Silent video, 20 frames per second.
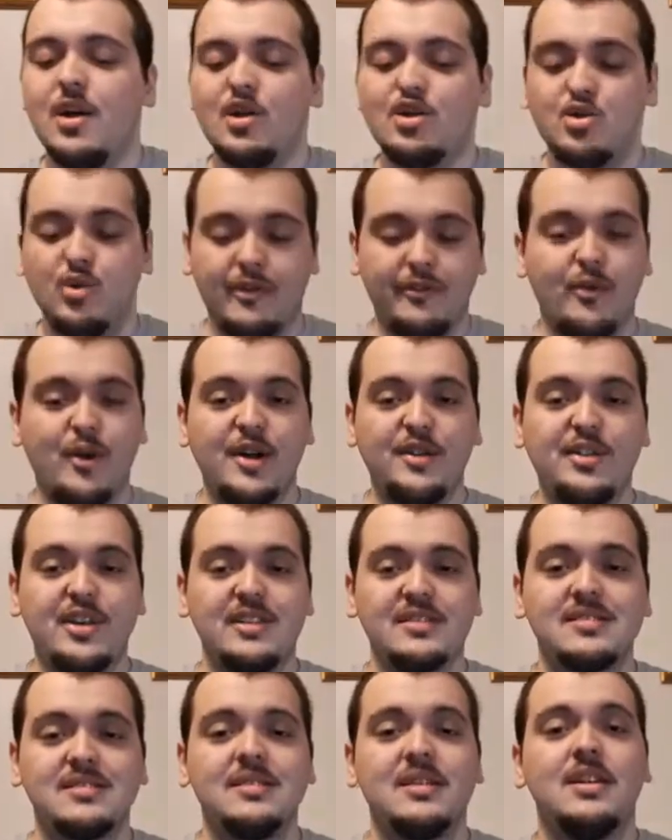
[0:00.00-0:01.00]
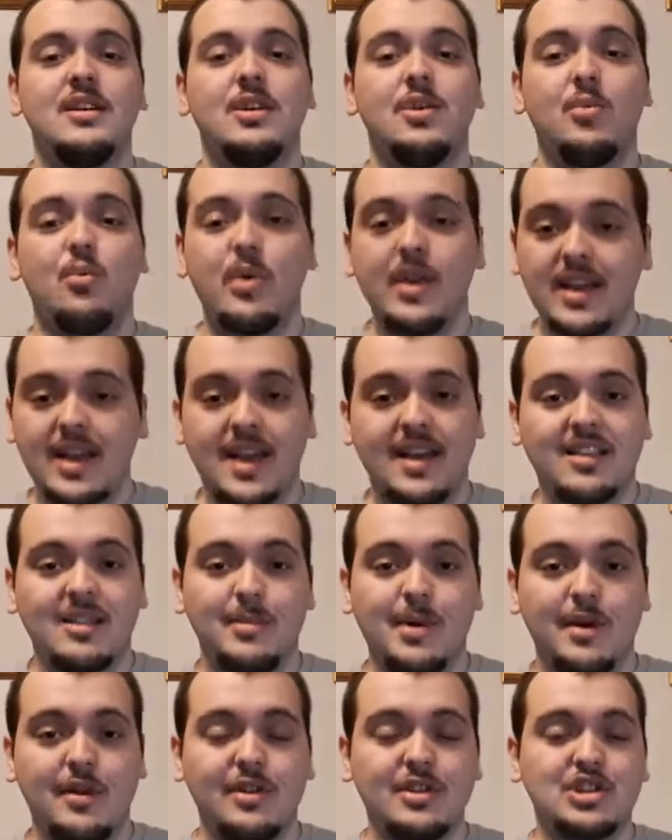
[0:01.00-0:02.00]
To avoid this, we kick them
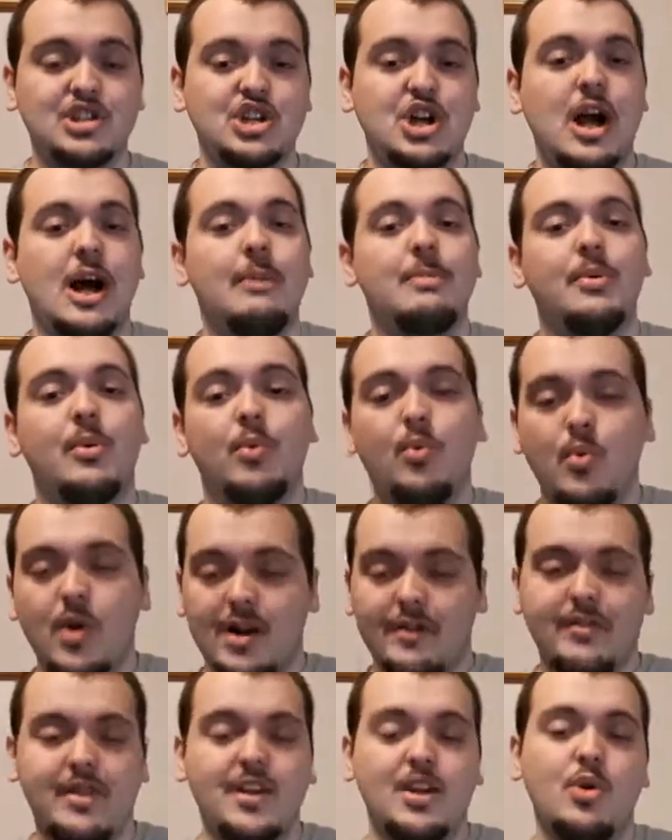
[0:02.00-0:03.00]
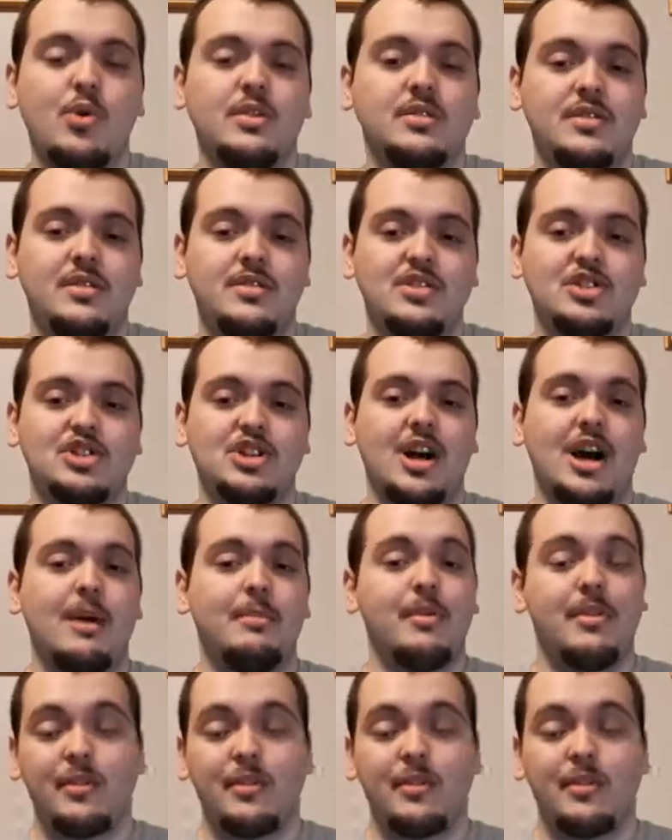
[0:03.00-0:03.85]
out of the shop whenever they go into the shop.